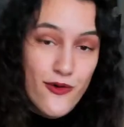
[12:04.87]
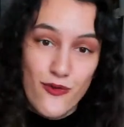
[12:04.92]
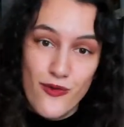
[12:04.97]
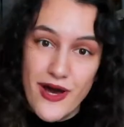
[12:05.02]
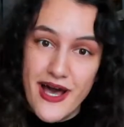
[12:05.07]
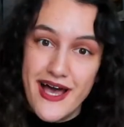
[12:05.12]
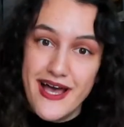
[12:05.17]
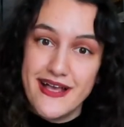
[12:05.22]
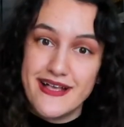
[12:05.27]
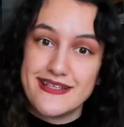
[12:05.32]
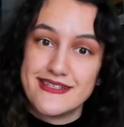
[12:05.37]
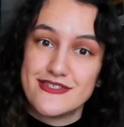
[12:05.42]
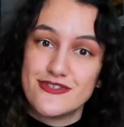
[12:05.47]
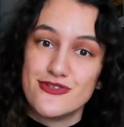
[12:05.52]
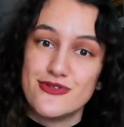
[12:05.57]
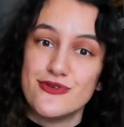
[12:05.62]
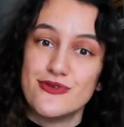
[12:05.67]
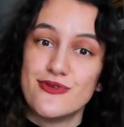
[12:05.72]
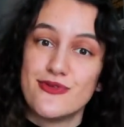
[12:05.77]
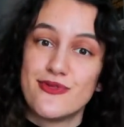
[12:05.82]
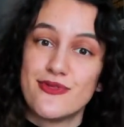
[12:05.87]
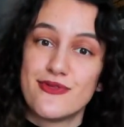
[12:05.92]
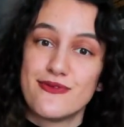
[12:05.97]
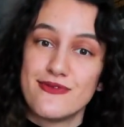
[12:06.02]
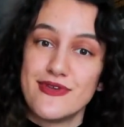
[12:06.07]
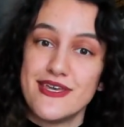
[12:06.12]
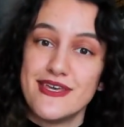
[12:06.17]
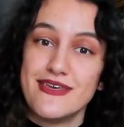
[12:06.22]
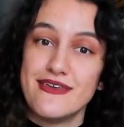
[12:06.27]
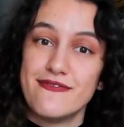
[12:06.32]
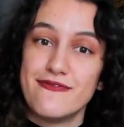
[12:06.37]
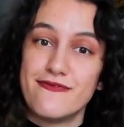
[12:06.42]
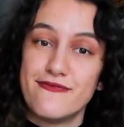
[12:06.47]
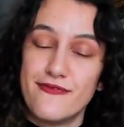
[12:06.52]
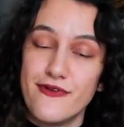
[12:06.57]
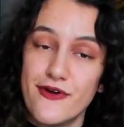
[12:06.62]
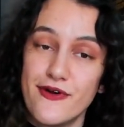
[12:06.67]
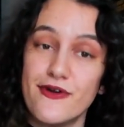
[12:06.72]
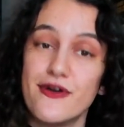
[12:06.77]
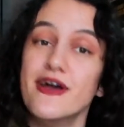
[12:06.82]
1, 2, 3,
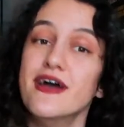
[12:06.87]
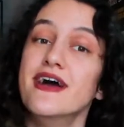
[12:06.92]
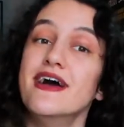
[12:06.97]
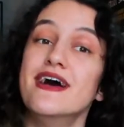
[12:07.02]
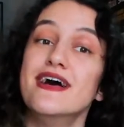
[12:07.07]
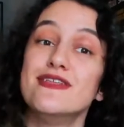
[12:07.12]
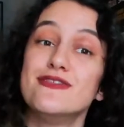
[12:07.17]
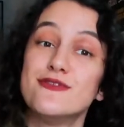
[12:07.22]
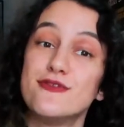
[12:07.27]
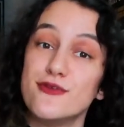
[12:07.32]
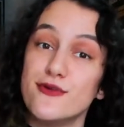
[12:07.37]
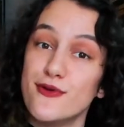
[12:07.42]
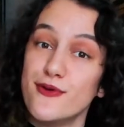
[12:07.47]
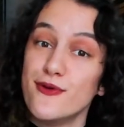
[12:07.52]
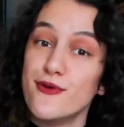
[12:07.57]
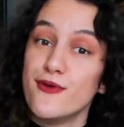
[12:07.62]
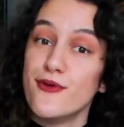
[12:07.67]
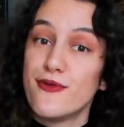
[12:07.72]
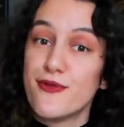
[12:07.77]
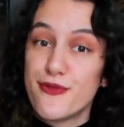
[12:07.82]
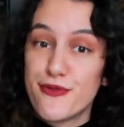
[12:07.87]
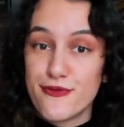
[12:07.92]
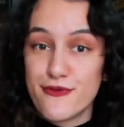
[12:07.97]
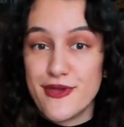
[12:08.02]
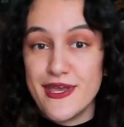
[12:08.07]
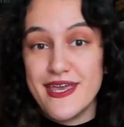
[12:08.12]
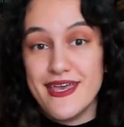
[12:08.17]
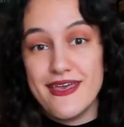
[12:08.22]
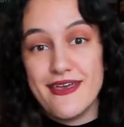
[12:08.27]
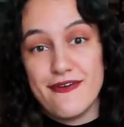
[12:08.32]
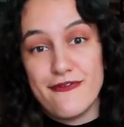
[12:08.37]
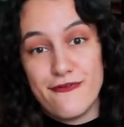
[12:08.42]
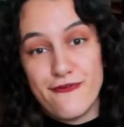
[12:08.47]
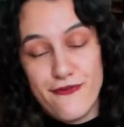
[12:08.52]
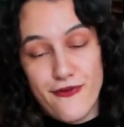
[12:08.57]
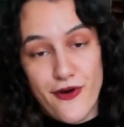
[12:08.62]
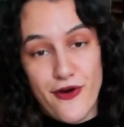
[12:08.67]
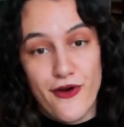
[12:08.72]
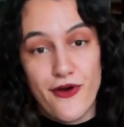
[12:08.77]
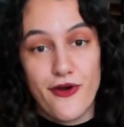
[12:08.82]
4, 2, 3,
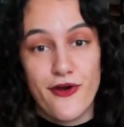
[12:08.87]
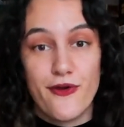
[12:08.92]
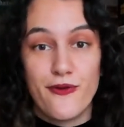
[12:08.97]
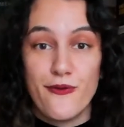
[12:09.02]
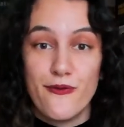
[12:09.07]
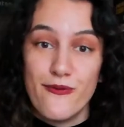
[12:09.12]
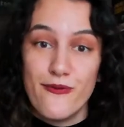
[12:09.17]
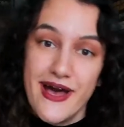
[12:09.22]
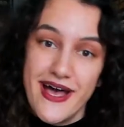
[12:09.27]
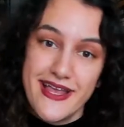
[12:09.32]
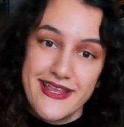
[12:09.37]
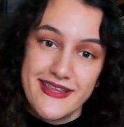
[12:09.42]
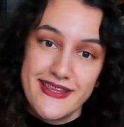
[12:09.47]
4, 1,